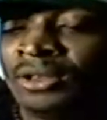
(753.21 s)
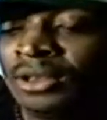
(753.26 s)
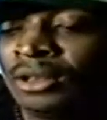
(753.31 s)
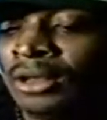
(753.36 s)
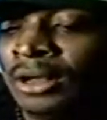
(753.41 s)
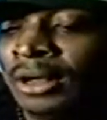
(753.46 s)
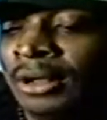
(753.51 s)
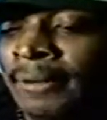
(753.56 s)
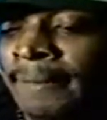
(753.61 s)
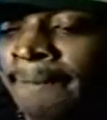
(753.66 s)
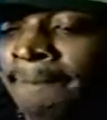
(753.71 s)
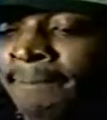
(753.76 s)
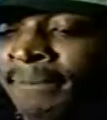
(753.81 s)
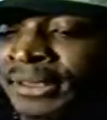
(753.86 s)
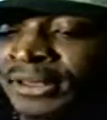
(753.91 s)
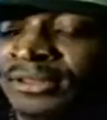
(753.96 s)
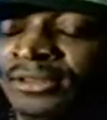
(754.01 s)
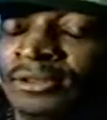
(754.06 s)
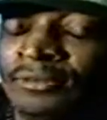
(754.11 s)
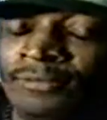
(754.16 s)
And um,
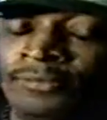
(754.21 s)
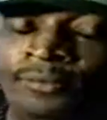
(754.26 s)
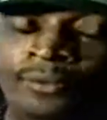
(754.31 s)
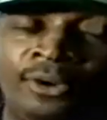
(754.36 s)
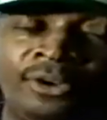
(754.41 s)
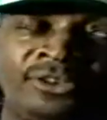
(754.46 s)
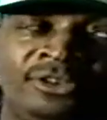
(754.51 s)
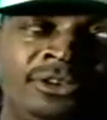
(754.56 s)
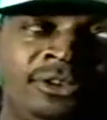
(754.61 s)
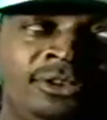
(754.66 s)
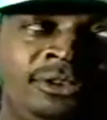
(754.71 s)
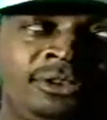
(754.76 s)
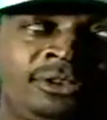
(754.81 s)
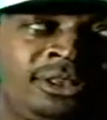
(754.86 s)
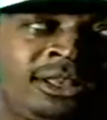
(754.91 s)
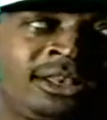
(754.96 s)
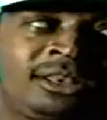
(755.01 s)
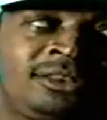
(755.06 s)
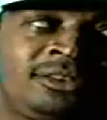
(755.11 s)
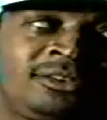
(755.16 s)
it's unfortunate
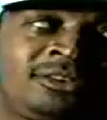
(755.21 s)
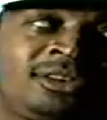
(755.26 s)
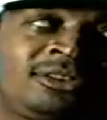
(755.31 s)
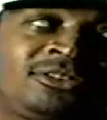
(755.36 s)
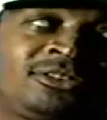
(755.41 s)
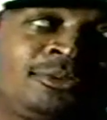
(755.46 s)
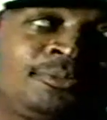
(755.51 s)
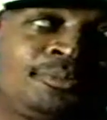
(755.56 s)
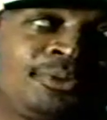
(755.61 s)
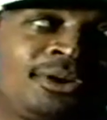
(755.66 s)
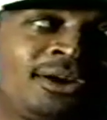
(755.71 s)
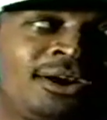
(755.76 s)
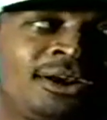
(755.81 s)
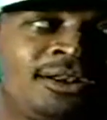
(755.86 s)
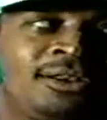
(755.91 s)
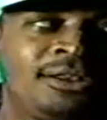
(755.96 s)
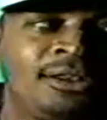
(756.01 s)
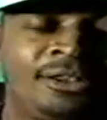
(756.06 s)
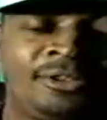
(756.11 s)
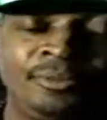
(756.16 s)
that it touched
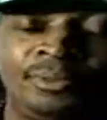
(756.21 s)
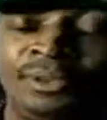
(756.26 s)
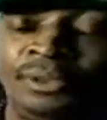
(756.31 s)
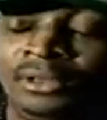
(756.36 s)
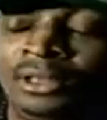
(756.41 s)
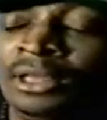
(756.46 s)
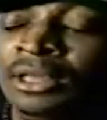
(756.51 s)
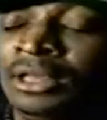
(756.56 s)
upon us, but